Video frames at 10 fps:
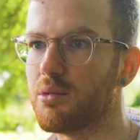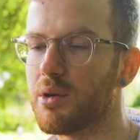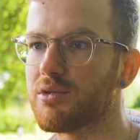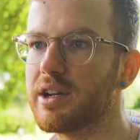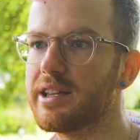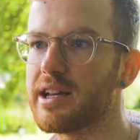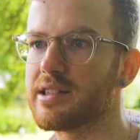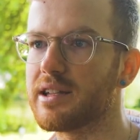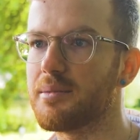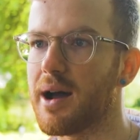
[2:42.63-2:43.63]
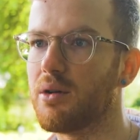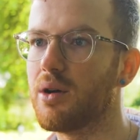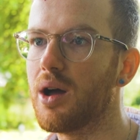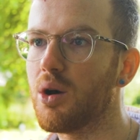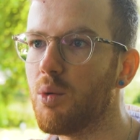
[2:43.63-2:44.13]
we're really testing about
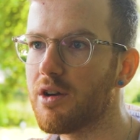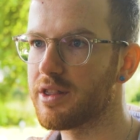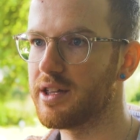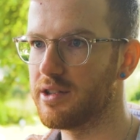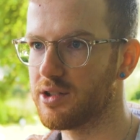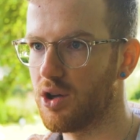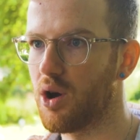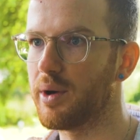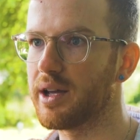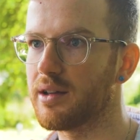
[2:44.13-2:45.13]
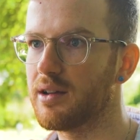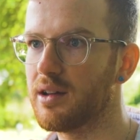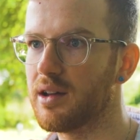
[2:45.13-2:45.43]
where are things going.